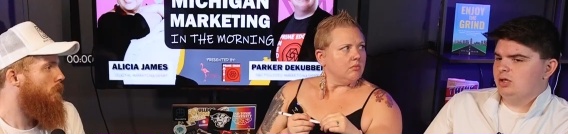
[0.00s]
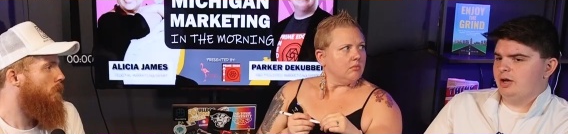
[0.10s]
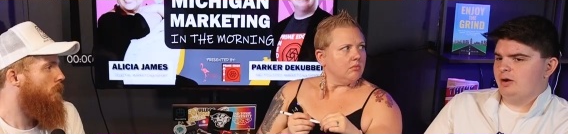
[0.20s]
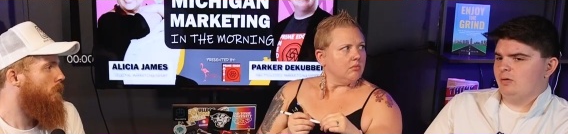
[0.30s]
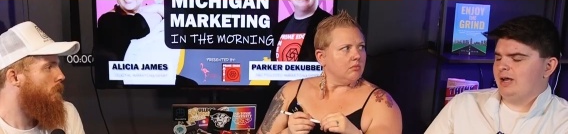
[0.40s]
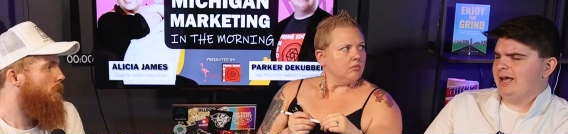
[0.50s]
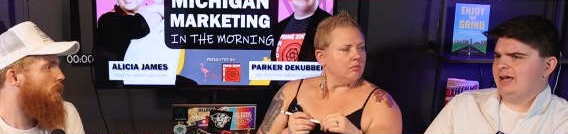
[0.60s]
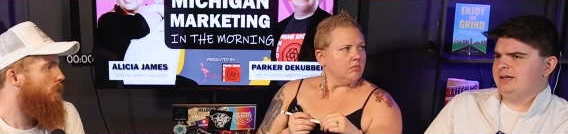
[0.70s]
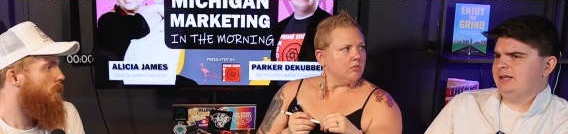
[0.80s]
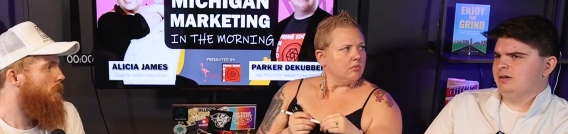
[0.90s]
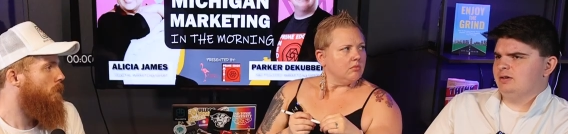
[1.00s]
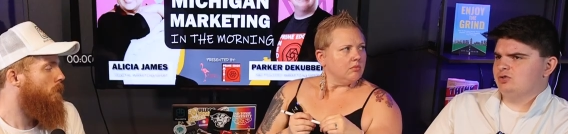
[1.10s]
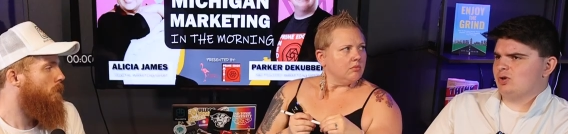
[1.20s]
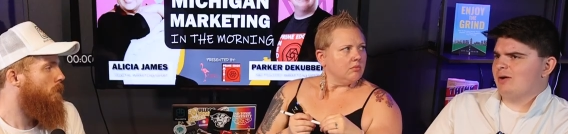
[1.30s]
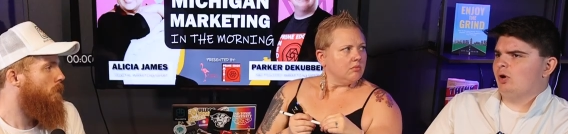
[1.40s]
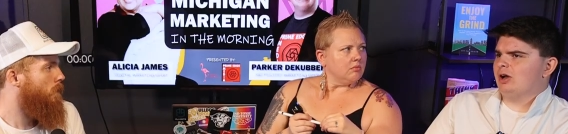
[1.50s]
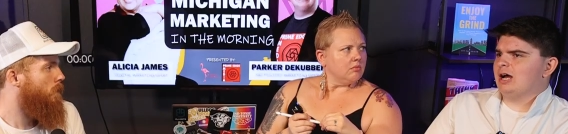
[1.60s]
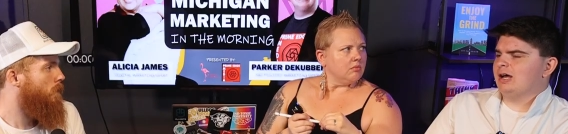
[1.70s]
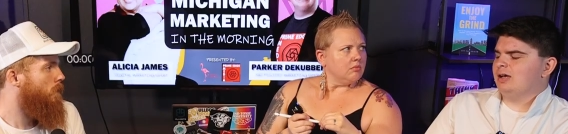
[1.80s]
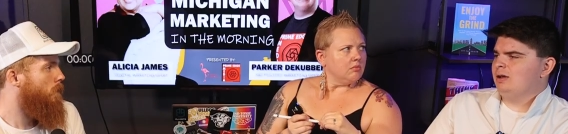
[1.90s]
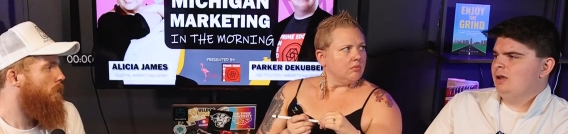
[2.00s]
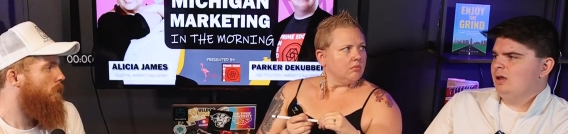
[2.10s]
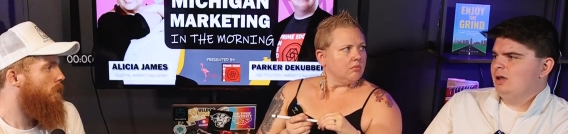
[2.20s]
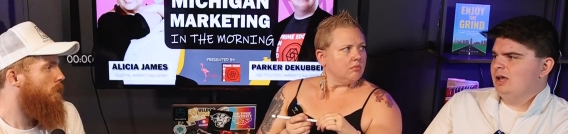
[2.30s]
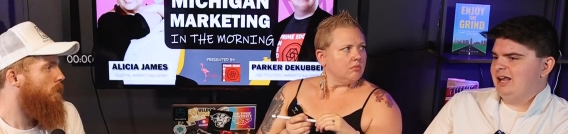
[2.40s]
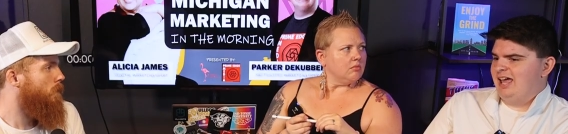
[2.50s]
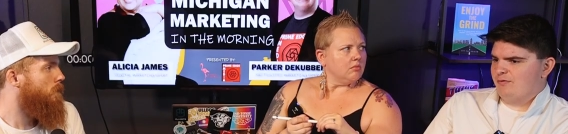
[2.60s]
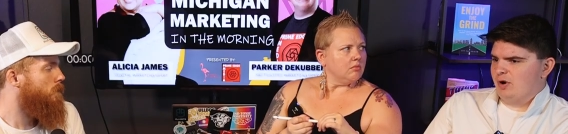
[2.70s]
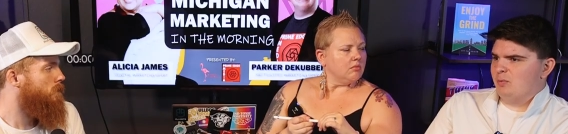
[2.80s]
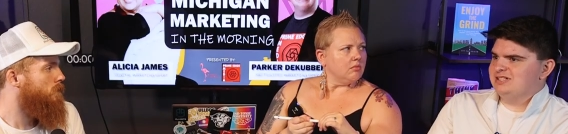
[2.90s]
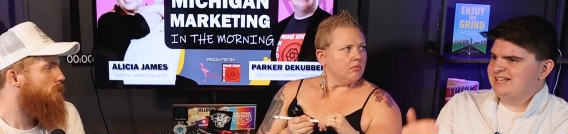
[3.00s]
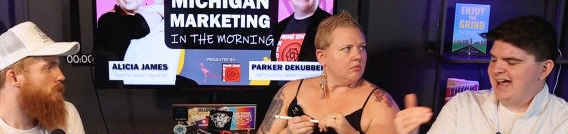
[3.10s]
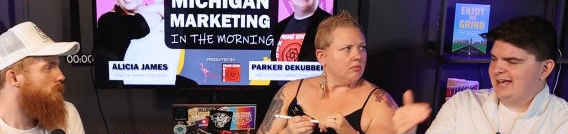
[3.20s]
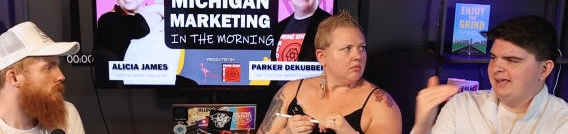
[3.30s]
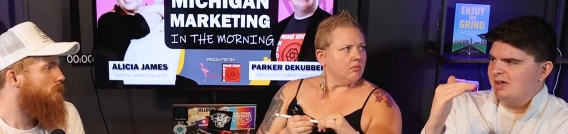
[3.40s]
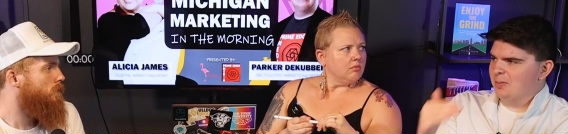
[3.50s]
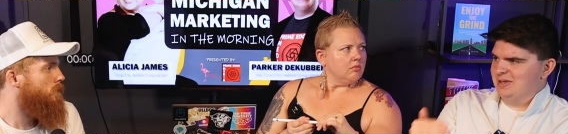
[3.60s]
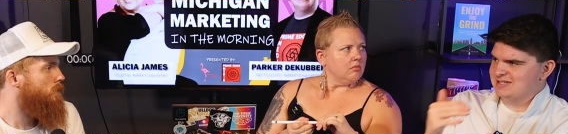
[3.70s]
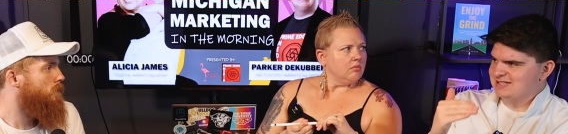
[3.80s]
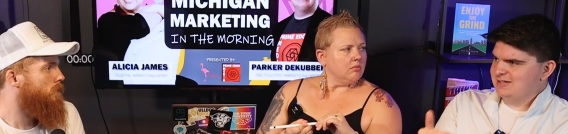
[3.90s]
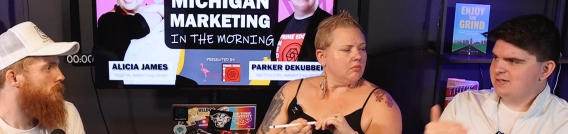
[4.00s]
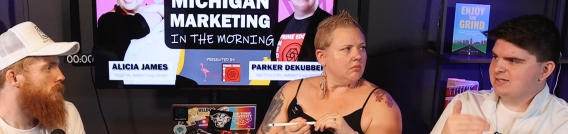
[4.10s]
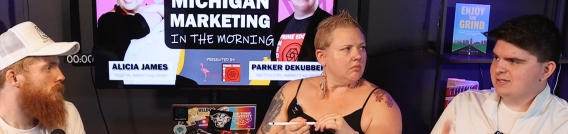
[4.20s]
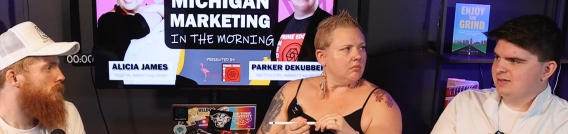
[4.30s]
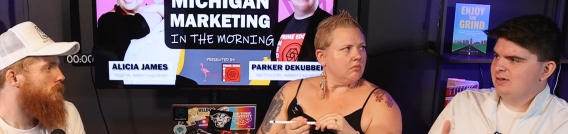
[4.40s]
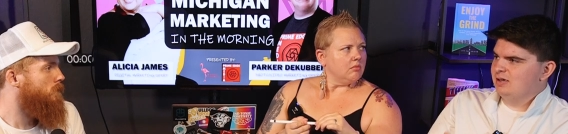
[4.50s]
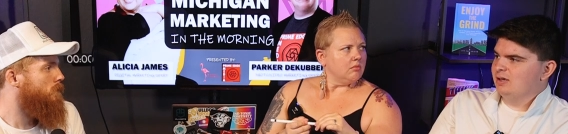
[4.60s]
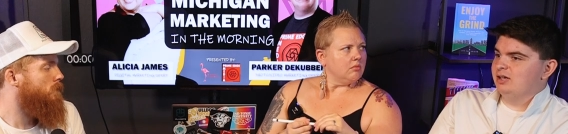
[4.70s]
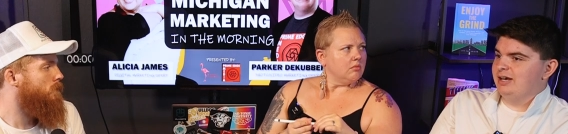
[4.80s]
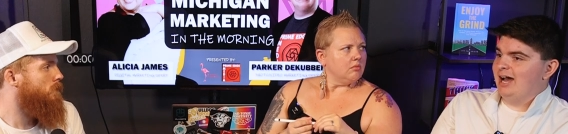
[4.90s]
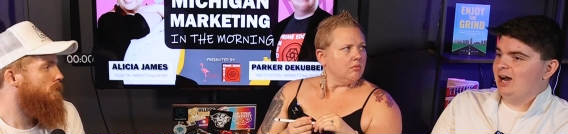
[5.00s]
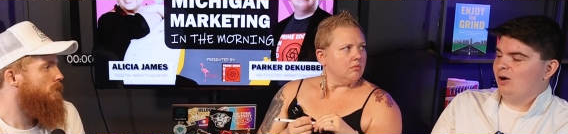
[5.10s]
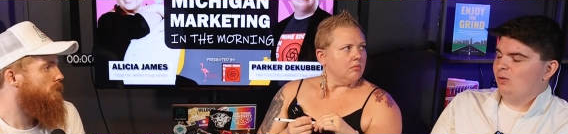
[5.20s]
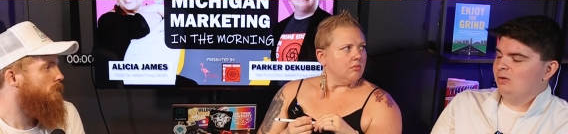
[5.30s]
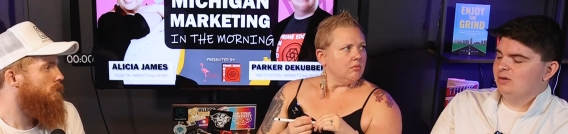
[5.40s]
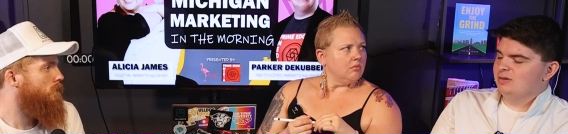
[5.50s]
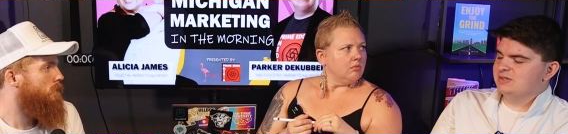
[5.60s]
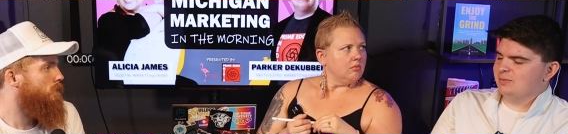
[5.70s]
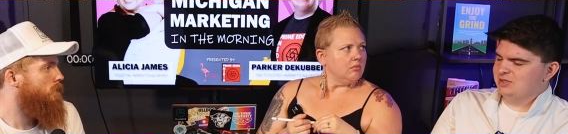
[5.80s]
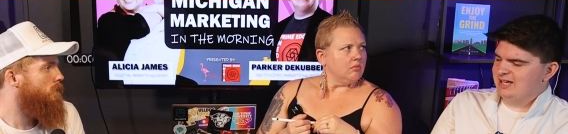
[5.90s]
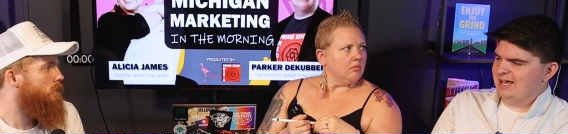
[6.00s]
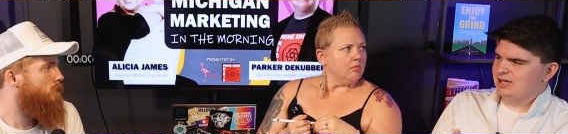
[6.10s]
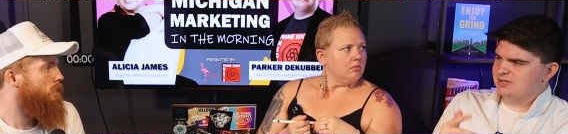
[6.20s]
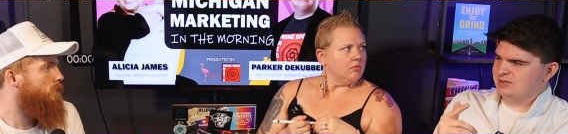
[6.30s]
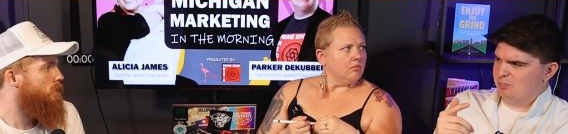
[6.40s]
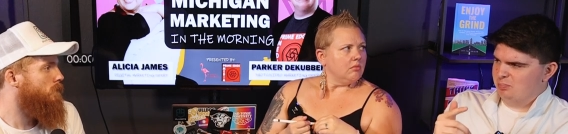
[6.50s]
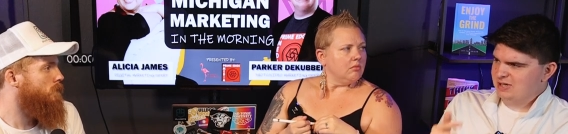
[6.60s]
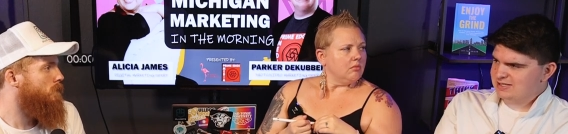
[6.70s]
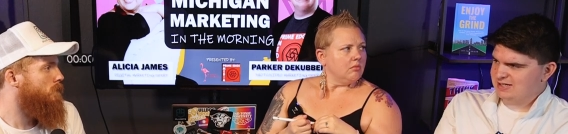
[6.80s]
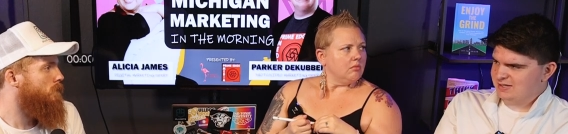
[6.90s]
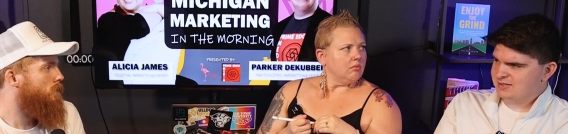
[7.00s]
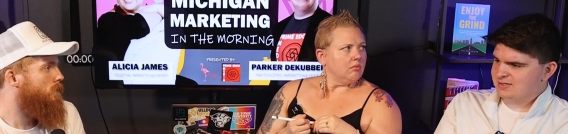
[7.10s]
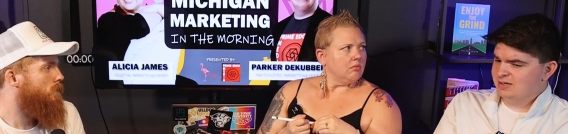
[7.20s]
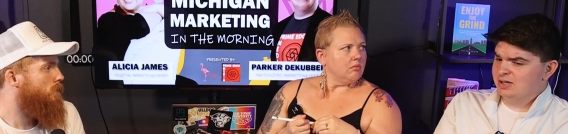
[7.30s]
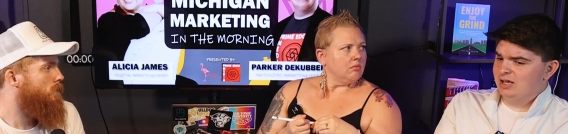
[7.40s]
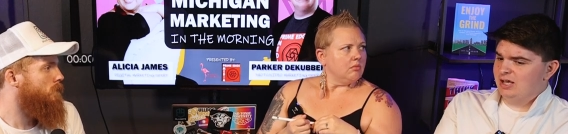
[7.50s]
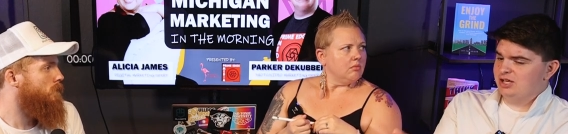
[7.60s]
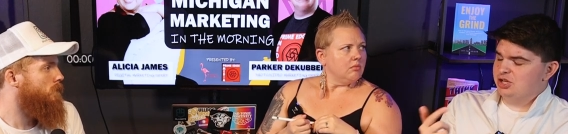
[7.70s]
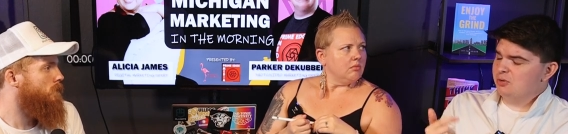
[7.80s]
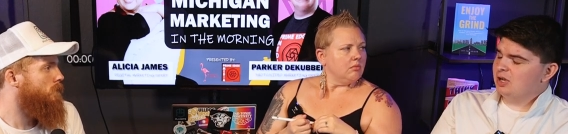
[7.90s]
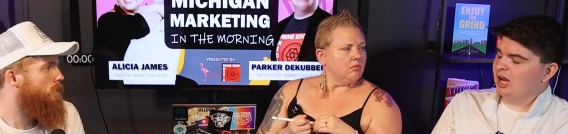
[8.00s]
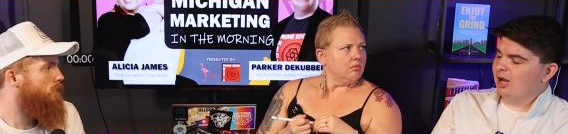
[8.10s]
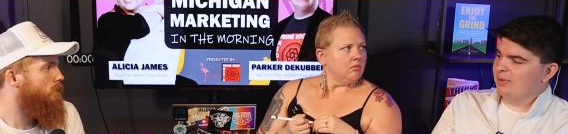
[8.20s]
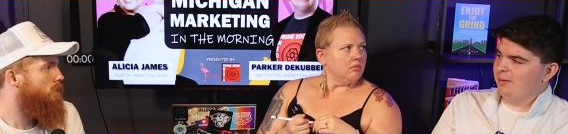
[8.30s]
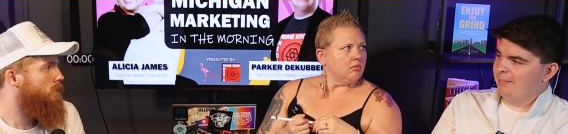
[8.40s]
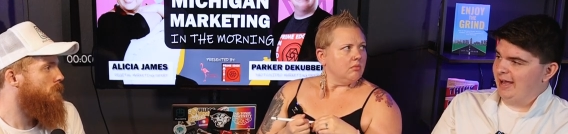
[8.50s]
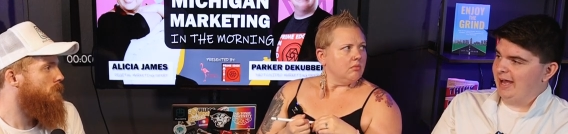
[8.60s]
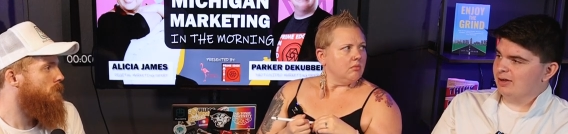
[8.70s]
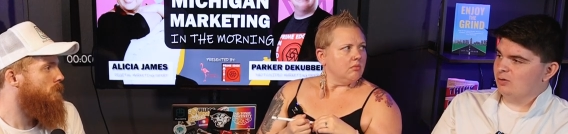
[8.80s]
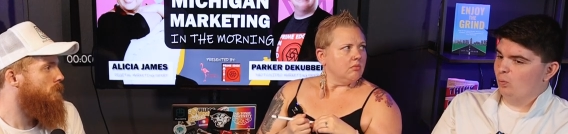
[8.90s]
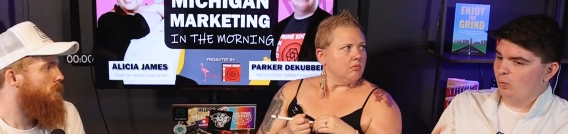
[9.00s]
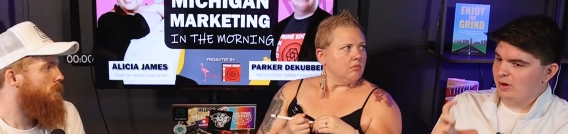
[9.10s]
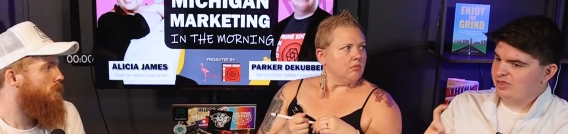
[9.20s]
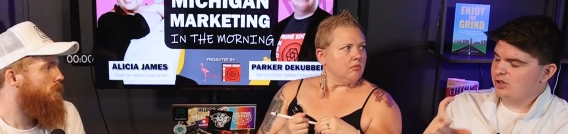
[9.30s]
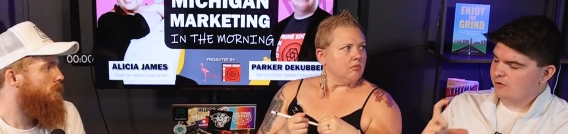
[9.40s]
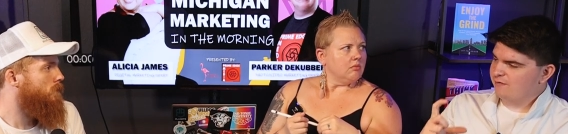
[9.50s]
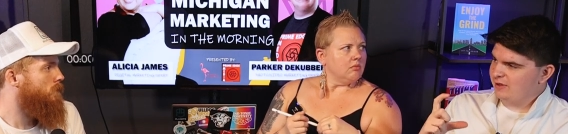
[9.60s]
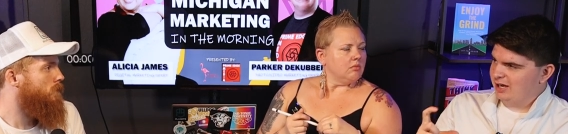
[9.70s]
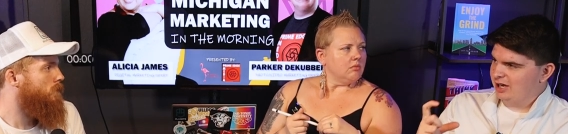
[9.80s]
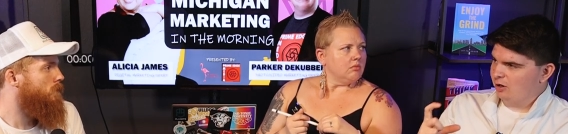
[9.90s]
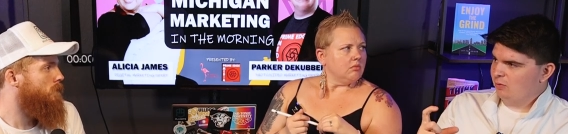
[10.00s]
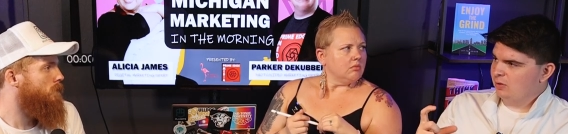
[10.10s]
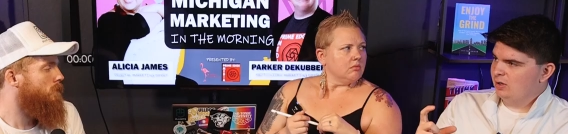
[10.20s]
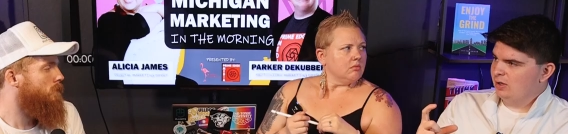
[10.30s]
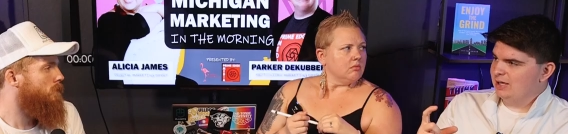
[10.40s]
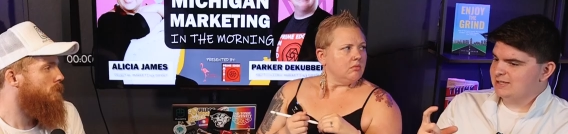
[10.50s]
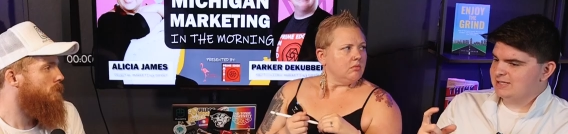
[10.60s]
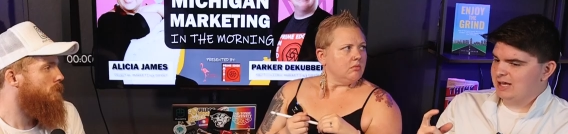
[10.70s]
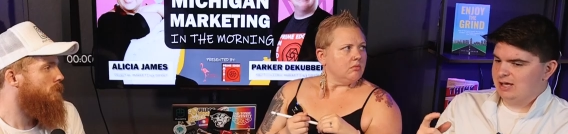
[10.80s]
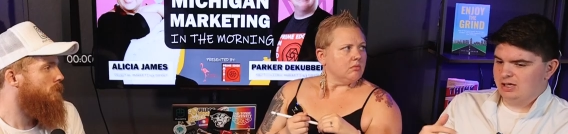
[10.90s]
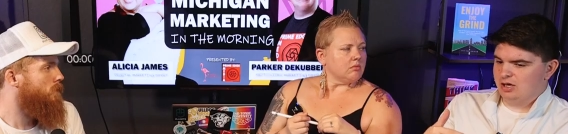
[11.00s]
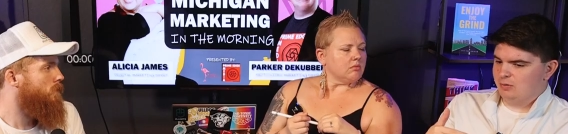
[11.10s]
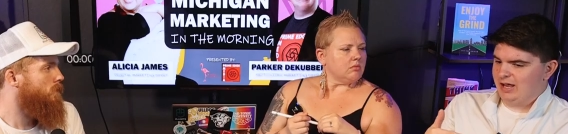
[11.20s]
Speaker 1: you know, hey, I need a drywall guy, and everyone tagging a business, mm-hmm. now someone tags the business and you comment back with your video and saying, you know,